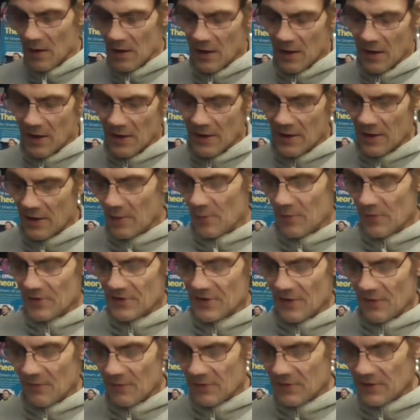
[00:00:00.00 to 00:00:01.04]
and then number
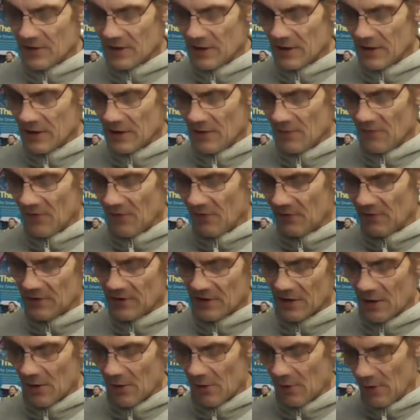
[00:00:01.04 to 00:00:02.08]
17, a very
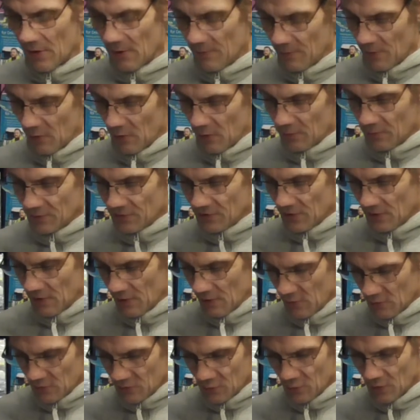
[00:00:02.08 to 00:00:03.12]
slow light bulb. So
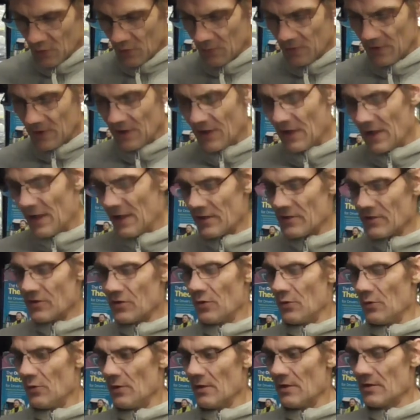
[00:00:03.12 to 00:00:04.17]
those will be the next
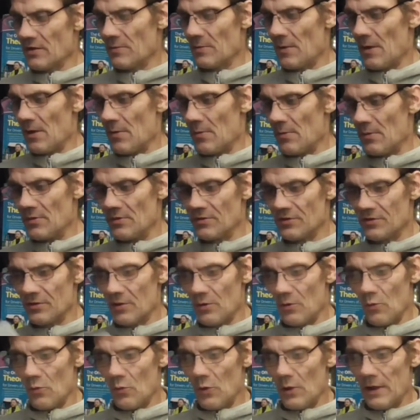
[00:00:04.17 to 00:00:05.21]
two experiments
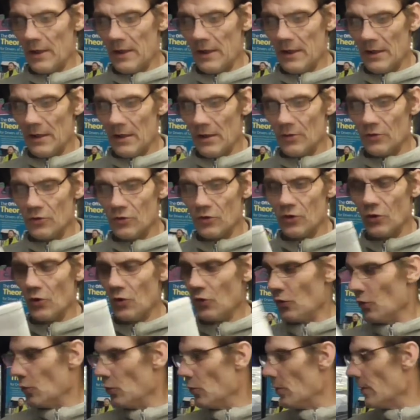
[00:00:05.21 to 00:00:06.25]
we
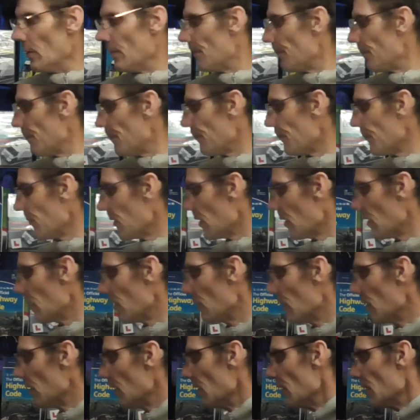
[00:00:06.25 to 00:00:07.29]
do.
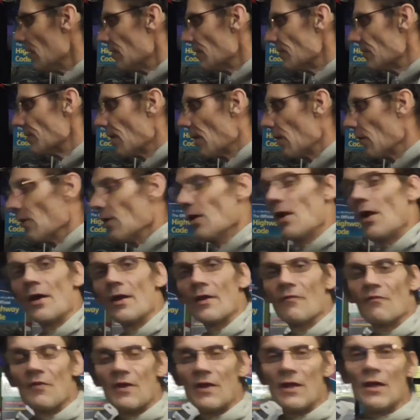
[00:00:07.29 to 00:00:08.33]
So like
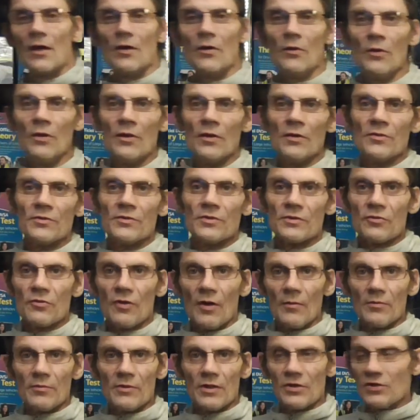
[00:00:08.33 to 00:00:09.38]
the video,
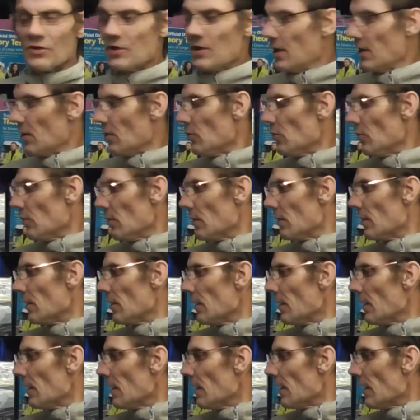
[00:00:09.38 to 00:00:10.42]
subscribe to the channel,
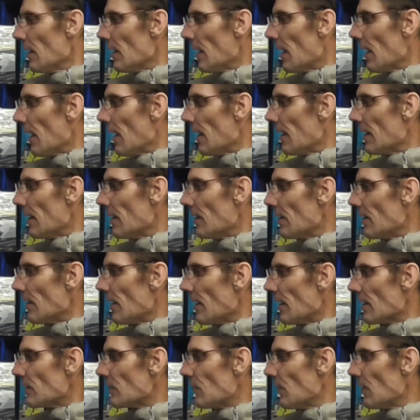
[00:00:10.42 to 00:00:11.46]
and in the
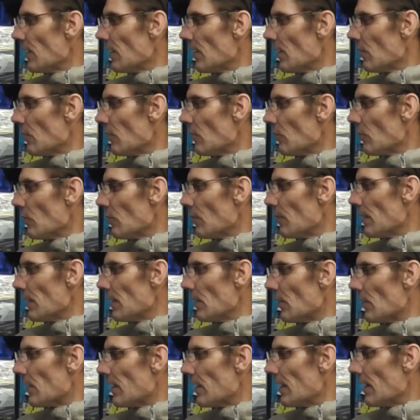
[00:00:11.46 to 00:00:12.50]
next video we'll be
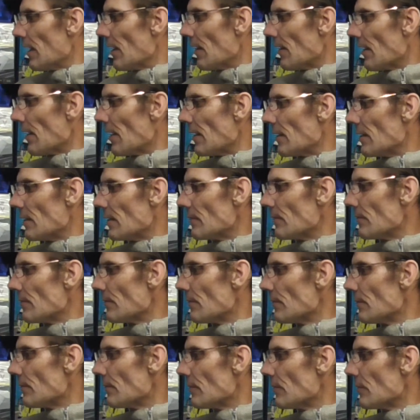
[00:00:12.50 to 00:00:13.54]
looking at that
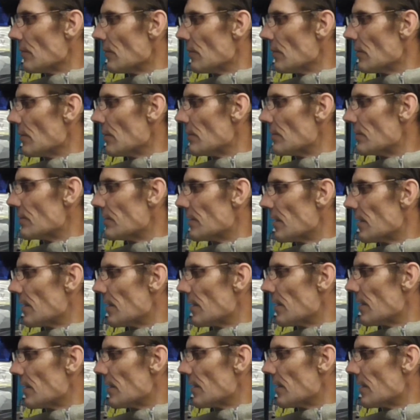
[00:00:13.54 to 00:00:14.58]

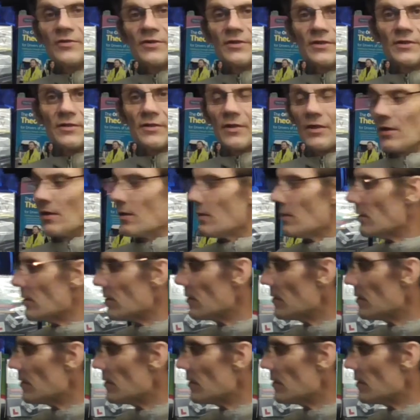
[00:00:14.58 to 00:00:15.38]
standard transistor